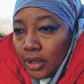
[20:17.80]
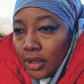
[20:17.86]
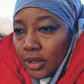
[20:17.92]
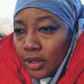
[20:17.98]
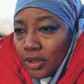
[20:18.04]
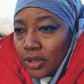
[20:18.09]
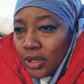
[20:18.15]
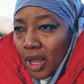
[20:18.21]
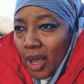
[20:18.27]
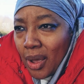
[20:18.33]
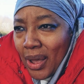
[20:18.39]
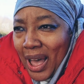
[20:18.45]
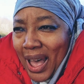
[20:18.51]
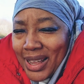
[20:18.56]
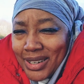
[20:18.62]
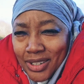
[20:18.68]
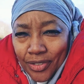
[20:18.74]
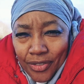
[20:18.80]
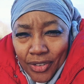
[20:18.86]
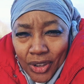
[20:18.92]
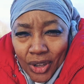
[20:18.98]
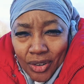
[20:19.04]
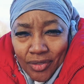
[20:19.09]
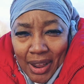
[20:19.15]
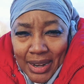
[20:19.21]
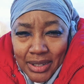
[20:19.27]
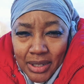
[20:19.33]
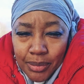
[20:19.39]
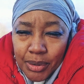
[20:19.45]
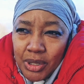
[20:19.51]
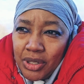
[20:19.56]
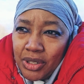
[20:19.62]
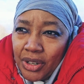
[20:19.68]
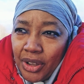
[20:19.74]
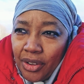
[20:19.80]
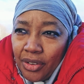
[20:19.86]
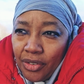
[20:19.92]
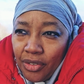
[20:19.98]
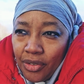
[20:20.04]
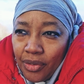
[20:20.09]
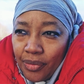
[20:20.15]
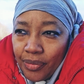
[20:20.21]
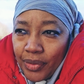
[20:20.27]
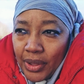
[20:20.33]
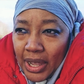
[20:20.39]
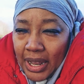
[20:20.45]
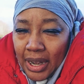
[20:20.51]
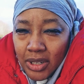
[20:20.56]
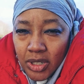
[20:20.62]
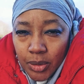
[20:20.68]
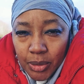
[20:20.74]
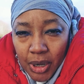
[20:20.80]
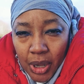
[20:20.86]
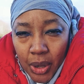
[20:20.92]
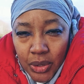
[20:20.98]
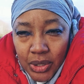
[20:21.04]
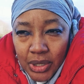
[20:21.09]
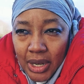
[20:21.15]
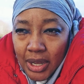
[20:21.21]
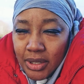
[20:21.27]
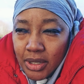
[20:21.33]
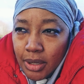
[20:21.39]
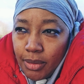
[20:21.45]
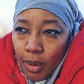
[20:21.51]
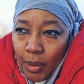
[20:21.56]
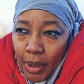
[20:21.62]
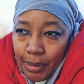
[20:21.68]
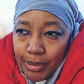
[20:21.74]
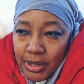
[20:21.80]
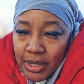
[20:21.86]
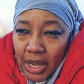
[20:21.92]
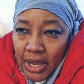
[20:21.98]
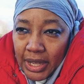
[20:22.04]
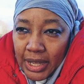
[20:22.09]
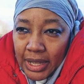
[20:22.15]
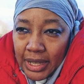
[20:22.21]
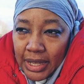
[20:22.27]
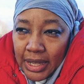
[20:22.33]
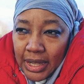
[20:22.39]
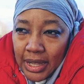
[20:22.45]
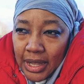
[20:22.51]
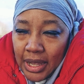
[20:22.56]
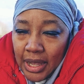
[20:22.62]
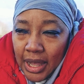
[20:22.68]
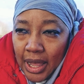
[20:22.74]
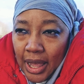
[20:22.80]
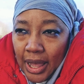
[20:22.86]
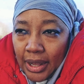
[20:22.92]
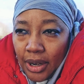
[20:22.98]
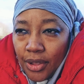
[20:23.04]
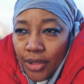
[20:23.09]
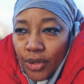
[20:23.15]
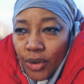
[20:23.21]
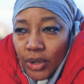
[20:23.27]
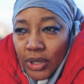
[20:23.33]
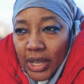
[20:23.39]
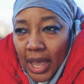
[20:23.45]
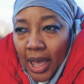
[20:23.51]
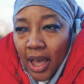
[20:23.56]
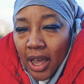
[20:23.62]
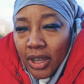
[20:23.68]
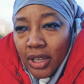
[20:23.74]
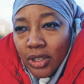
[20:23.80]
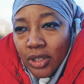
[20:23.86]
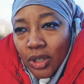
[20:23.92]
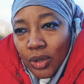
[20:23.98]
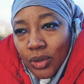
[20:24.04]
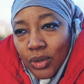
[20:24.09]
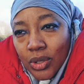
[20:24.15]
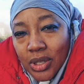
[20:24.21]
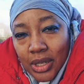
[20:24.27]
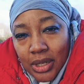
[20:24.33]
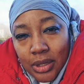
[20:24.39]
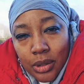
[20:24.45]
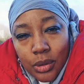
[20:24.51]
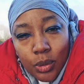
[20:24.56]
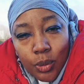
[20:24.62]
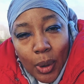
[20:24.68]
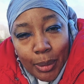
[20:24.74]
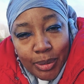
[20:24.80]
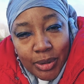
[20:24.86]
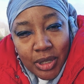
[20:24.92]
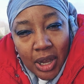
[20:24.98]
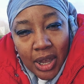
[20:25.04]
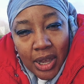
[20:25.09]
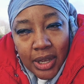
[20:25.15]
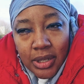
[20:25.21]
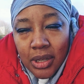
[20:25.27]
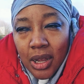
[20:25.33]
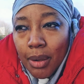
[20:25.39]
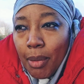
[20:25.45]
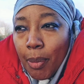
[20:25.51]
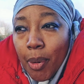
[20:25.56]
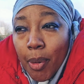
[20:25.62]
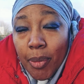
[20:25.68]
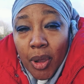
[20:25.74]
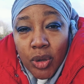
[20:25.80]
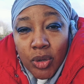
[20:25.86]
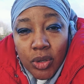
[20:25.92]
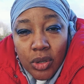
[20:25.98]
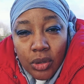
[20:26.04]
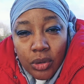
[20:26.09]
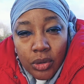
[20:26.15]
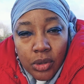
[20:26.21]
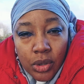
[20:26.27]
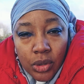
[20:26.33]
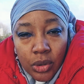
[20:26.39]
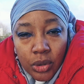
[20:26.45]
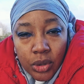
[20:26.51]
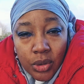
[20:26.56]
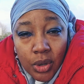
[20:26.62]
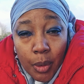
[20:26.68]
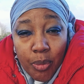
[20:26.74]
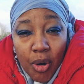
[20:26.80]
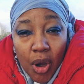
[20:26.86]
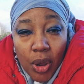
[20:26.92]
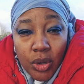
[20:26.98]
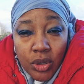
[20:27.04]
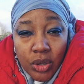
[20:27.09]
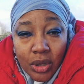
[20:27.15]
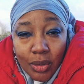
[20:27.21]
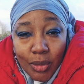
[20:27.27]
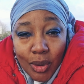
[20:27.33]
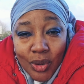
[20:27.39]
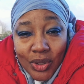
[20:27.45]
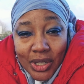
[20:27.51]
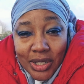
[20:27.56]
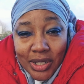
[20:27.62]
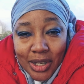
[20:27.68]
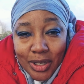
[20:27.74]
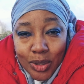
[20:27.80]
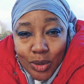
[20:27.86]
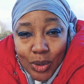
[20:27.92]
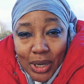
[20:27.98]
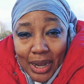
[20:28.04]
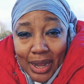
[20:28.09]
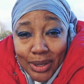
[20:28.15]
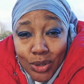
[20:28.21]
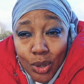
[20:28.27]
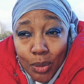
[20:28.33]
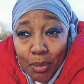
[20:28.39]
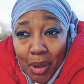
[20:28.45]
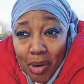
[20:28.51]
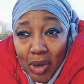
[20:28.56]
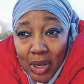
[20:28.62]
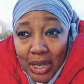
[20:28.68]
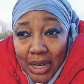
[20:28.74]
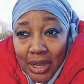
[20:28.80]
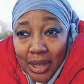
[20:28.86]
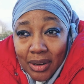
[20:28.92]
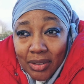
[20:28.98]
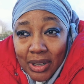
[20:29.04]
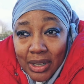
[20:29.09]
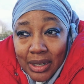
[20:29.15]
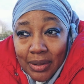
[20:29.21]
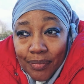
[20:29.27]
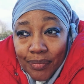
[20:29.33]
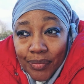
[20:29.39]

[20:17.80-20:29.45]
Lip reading: So I had a few random stuff, and I'd uploaded it onto my website, and I thought, yeah, I can use this website as like my promotional tool to approach other musicians when I get to America and